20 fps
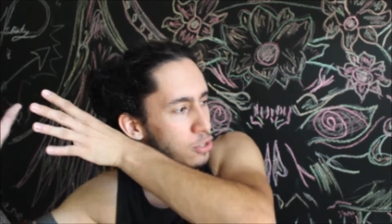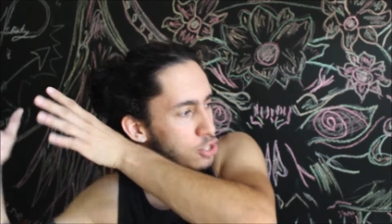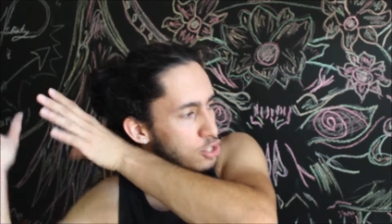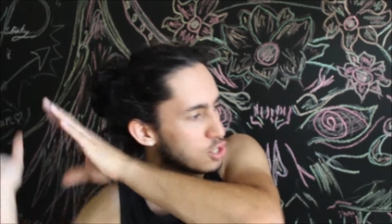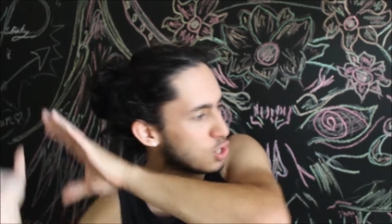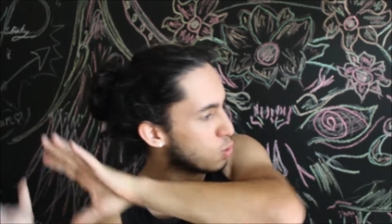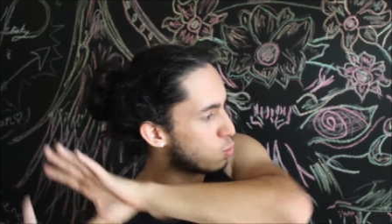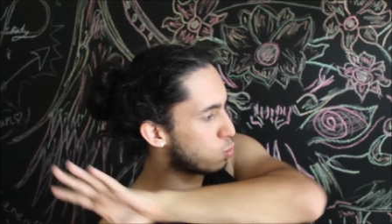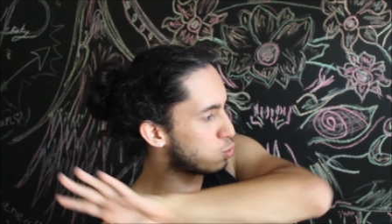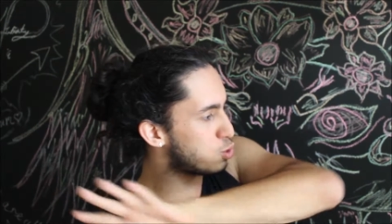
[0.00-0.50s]

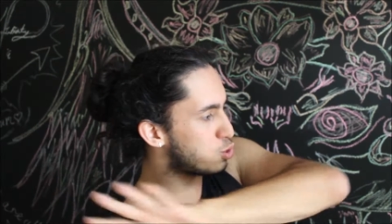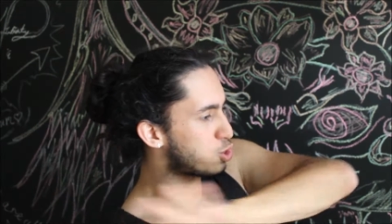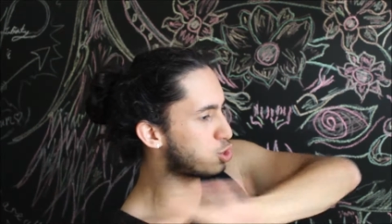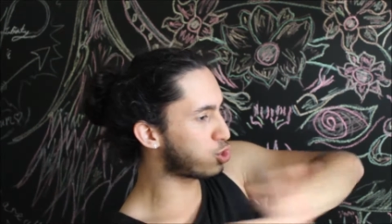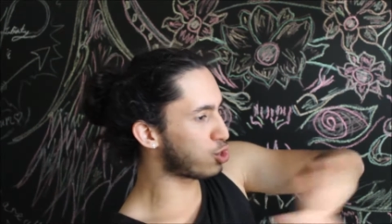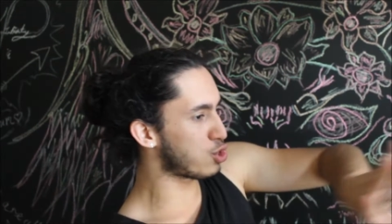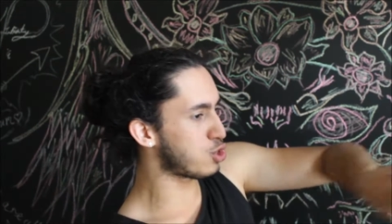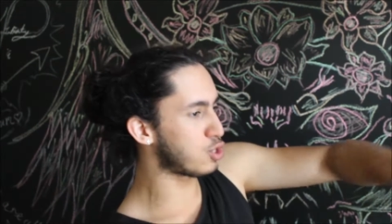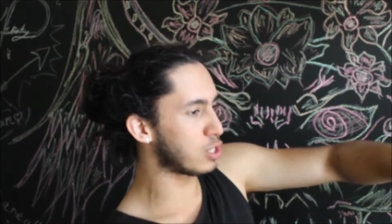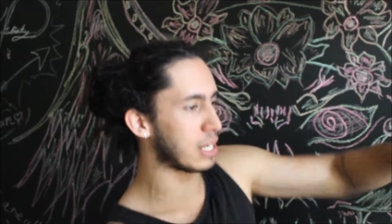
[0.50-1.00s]
Just
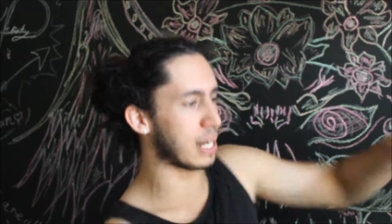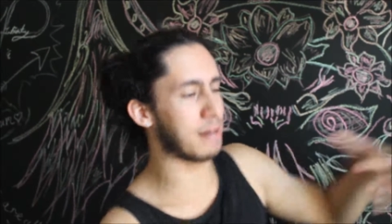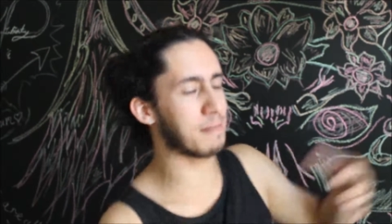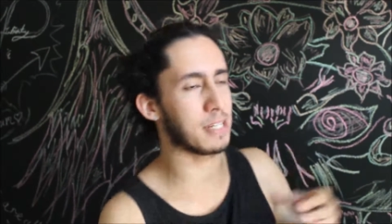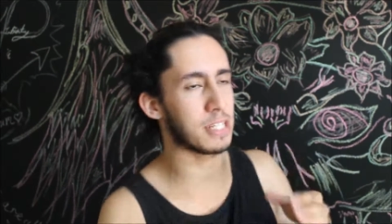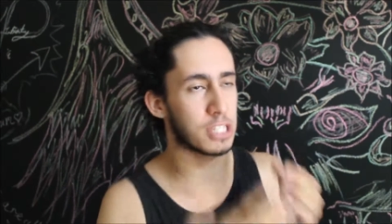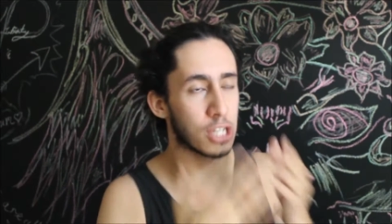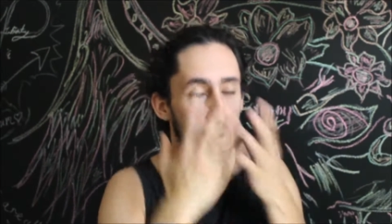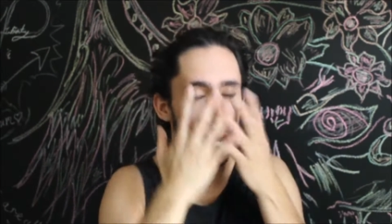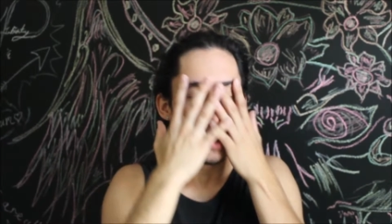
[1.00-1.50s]
whoosh, and I'm
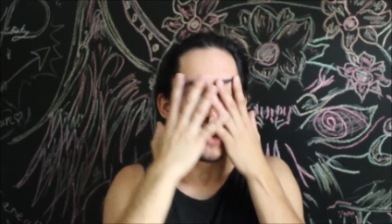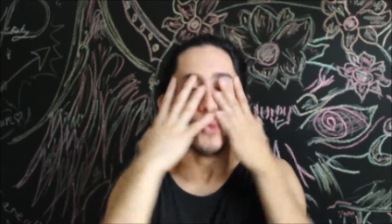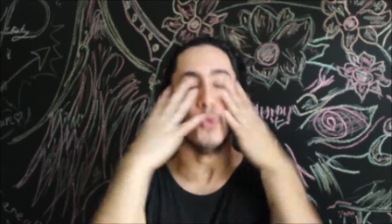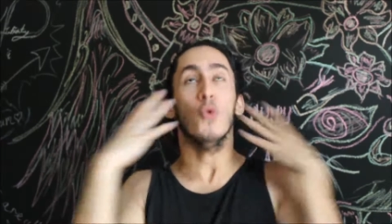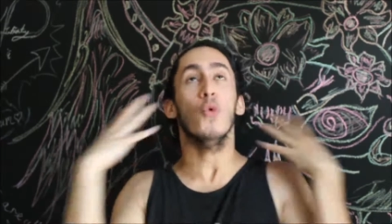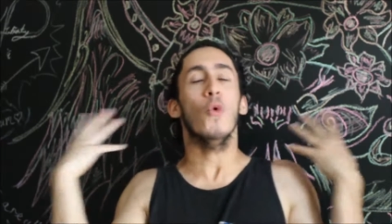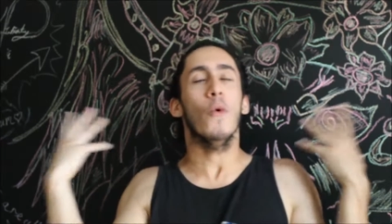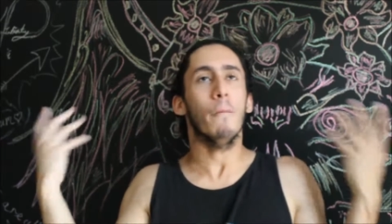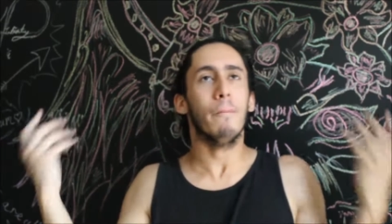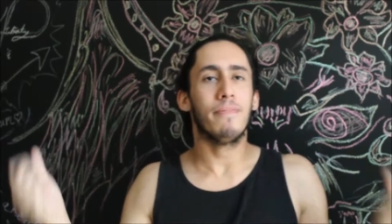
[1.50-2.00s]
just
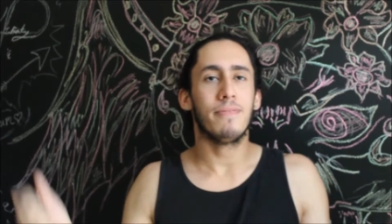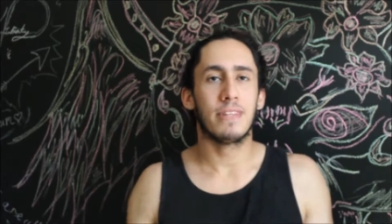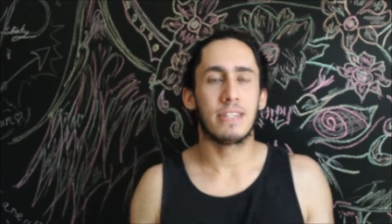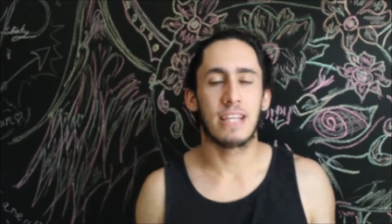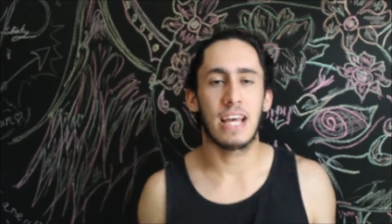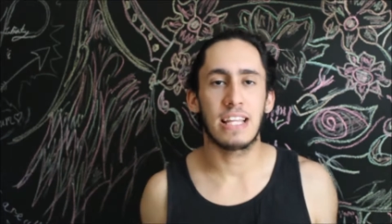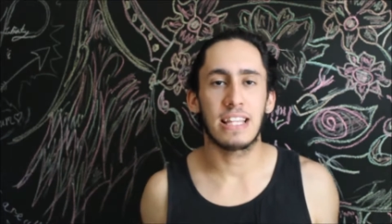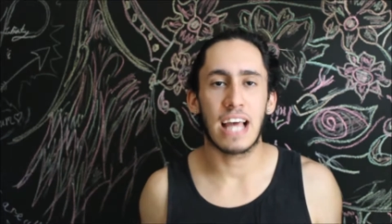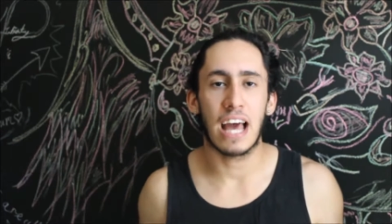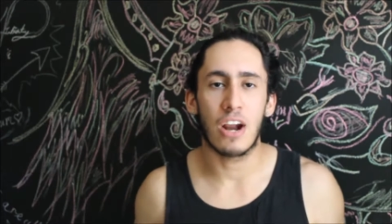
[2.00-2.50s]

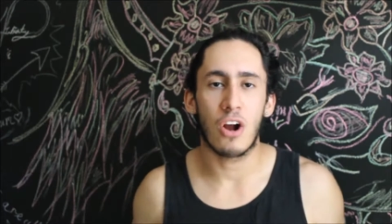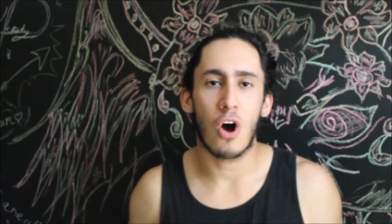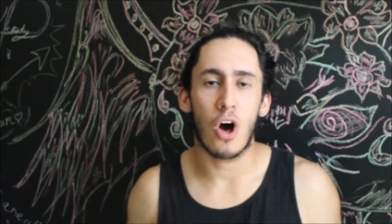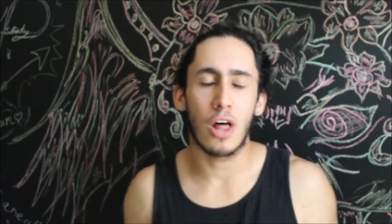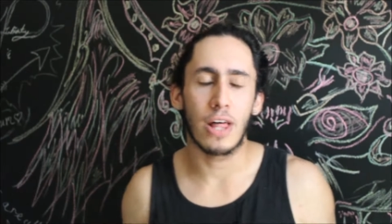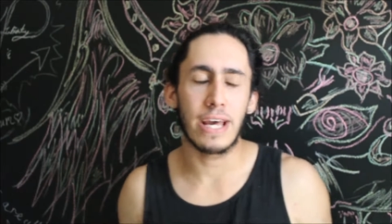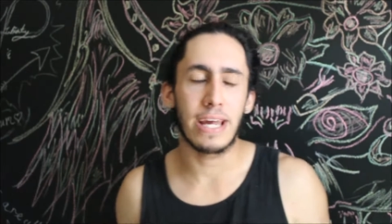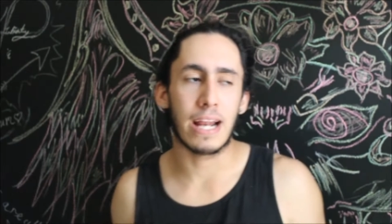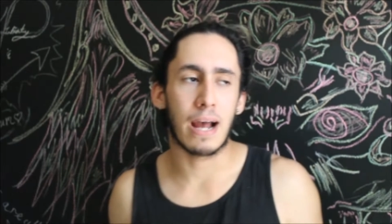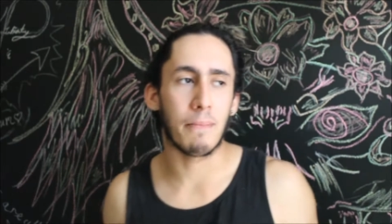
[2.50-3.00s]
take that all in.